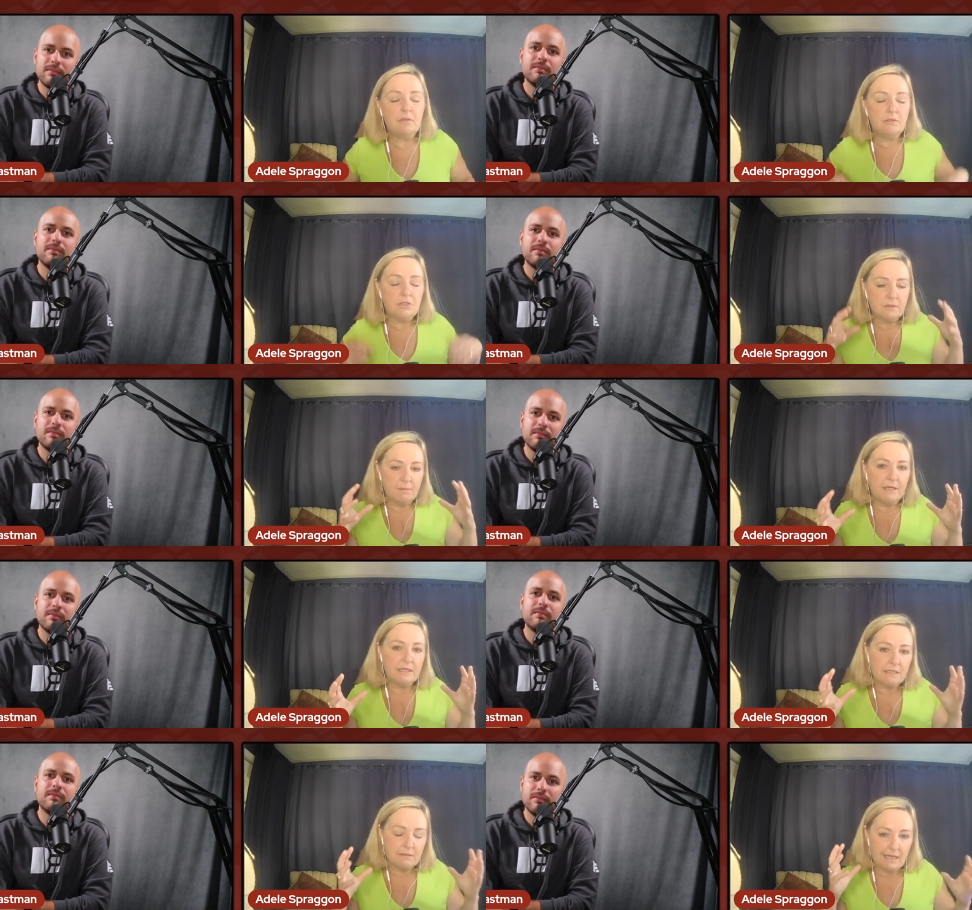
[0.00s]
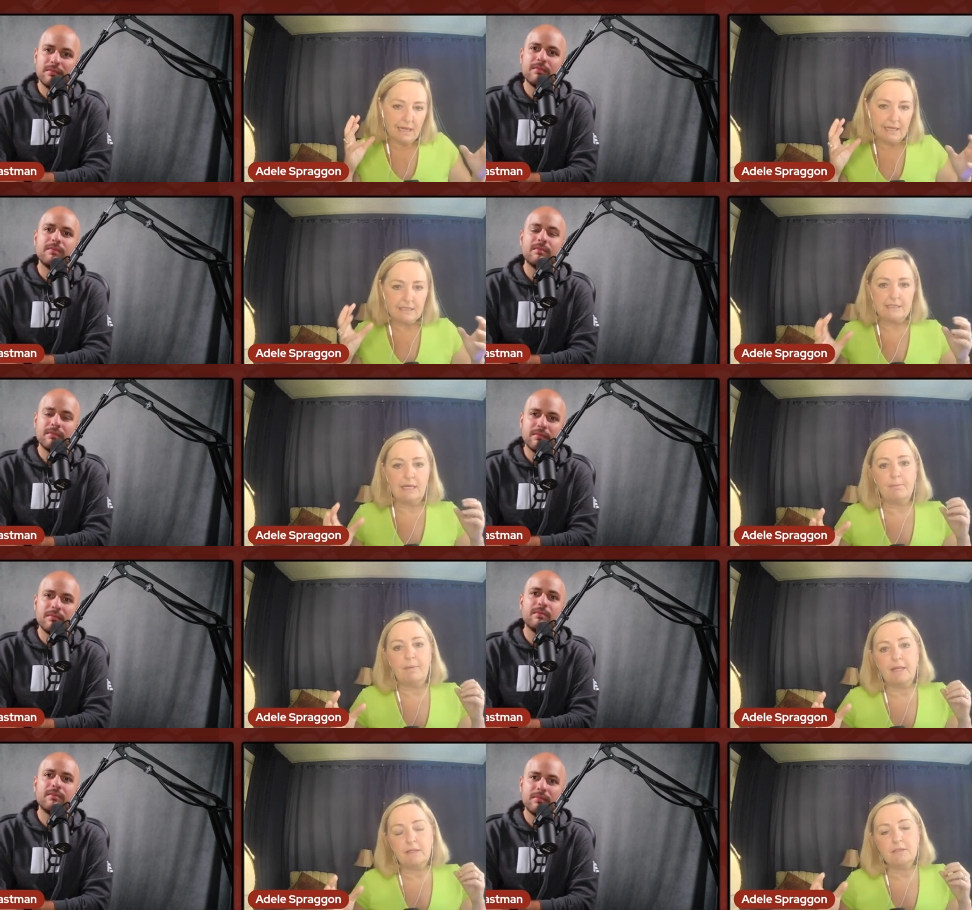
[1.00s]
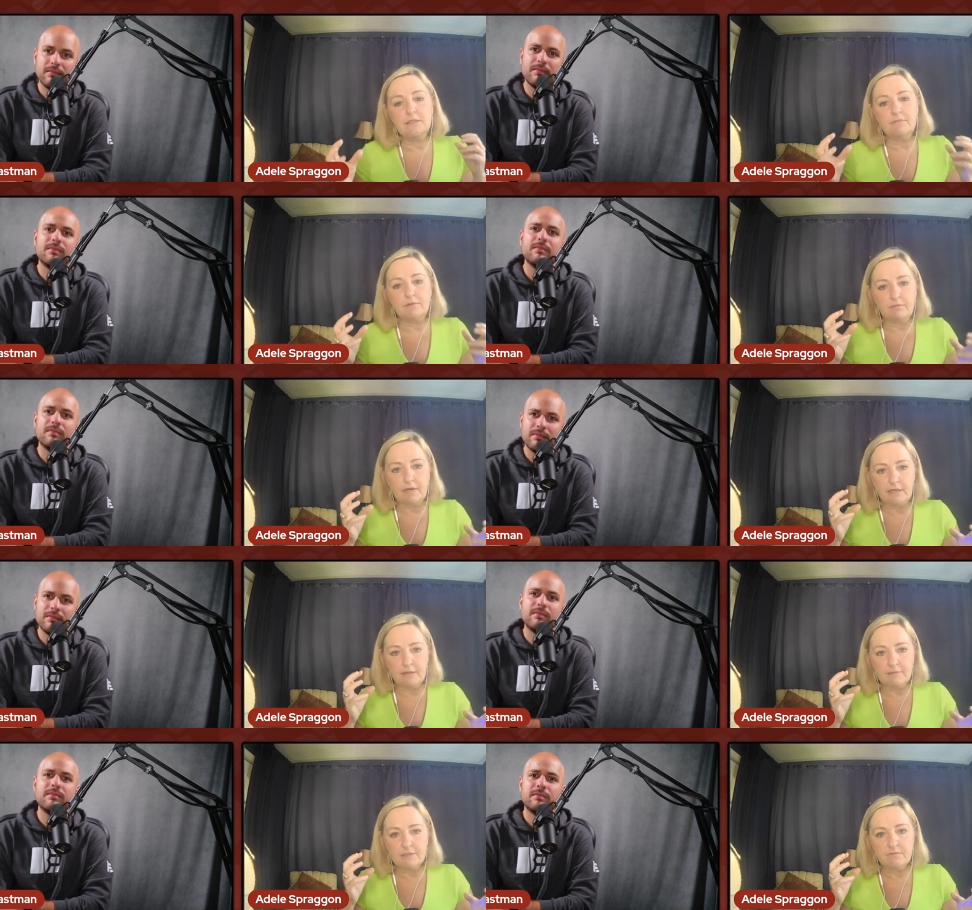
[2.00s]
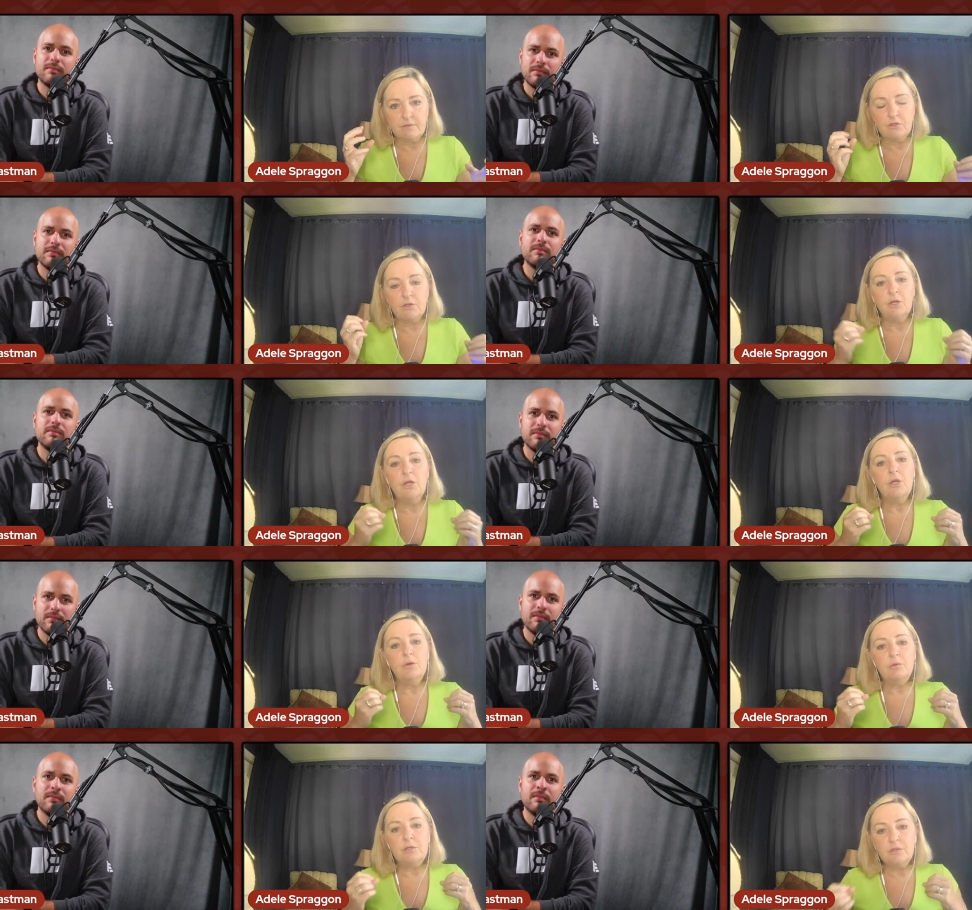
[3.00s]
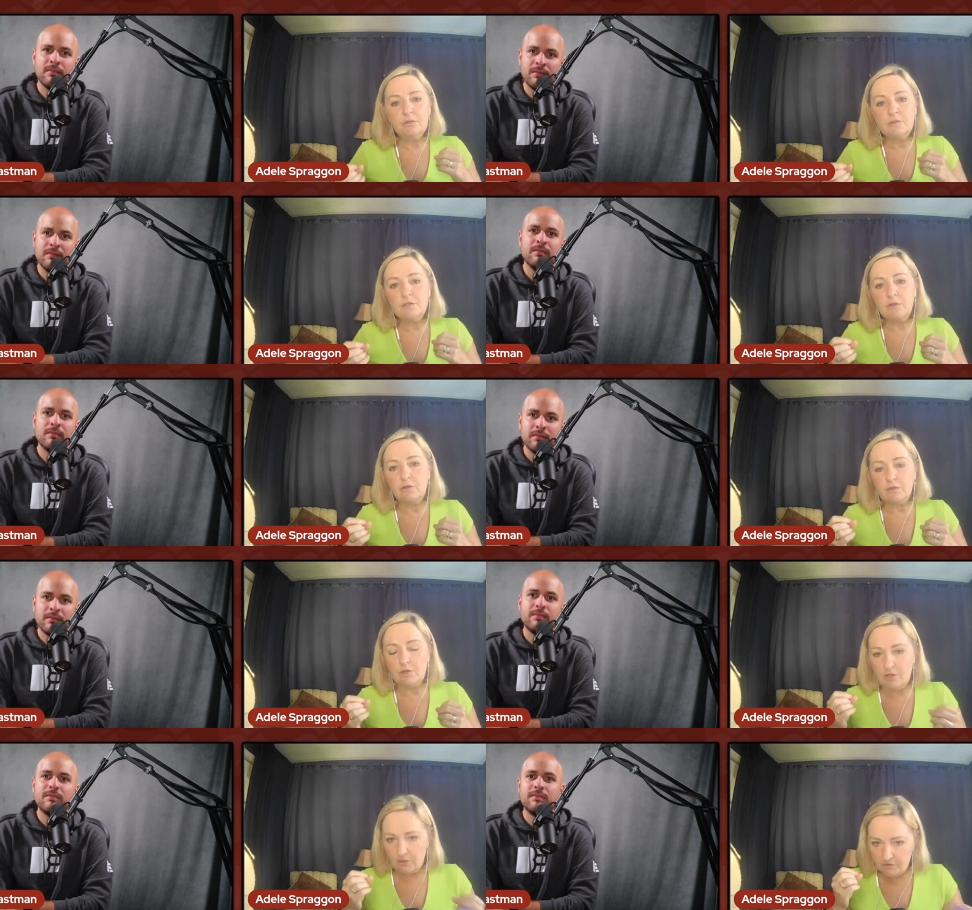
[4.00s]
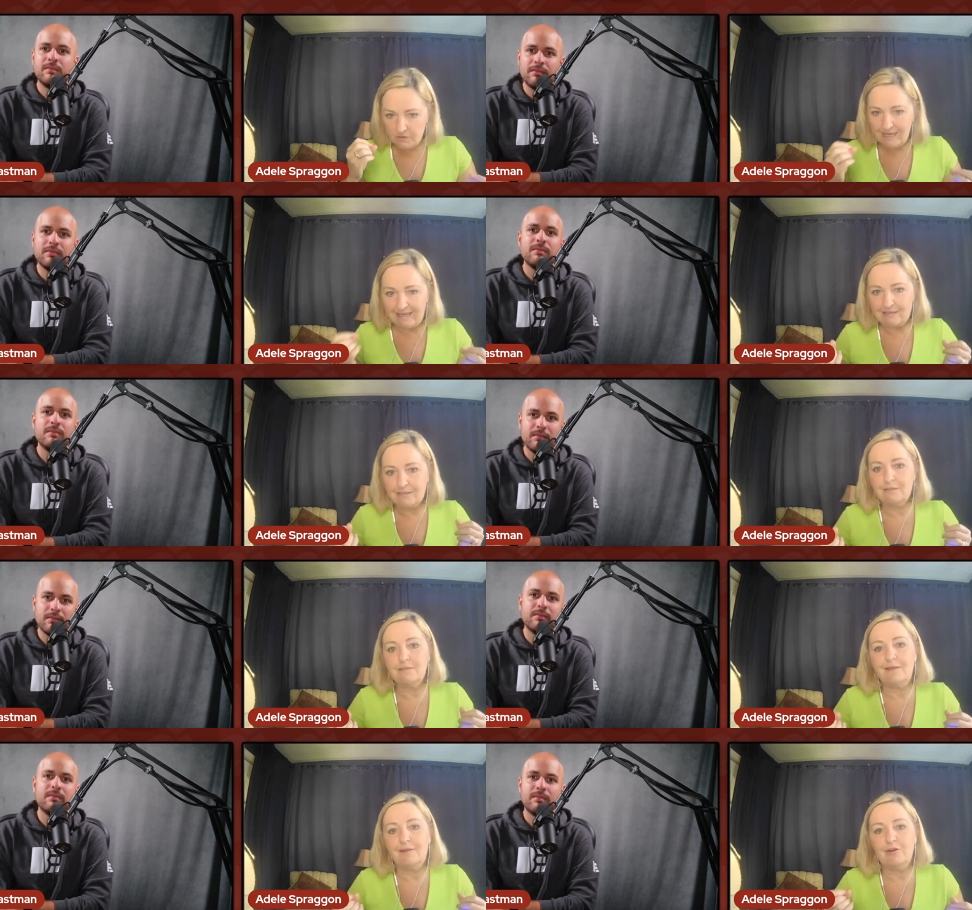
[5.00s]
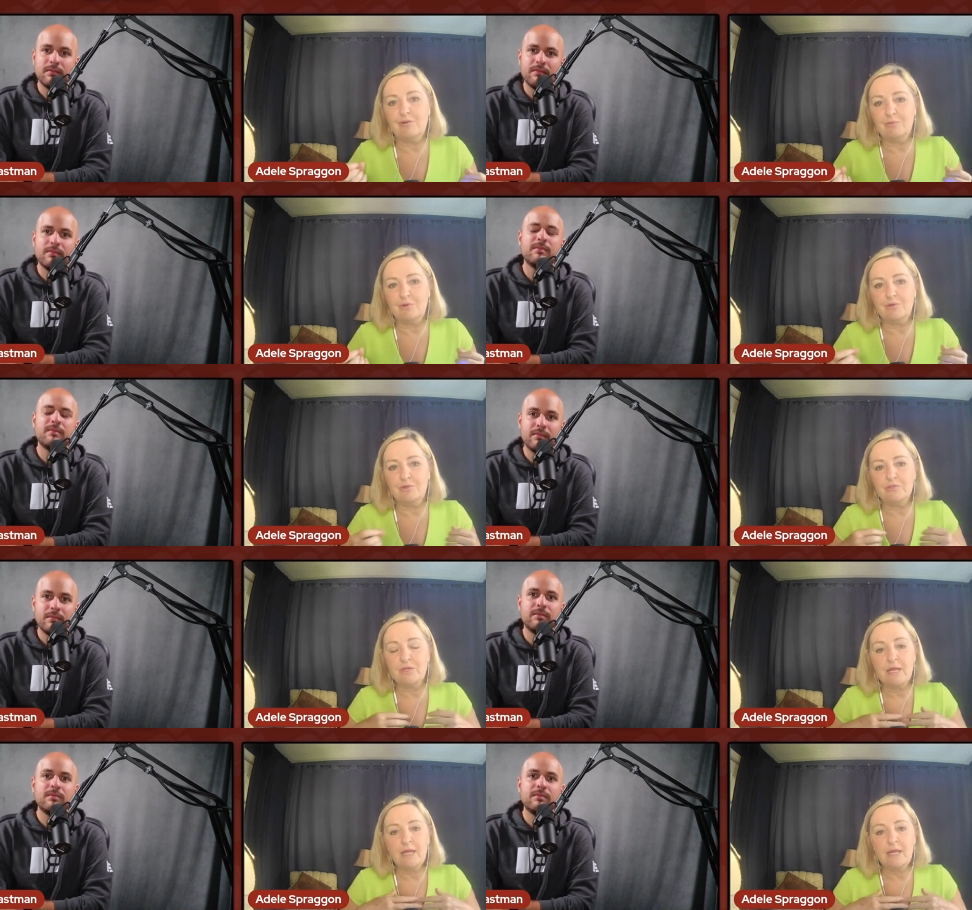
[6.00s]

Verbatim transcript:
Speaker 1: just because it lacks that balance of the right hemisphere, we're losing all context in our world.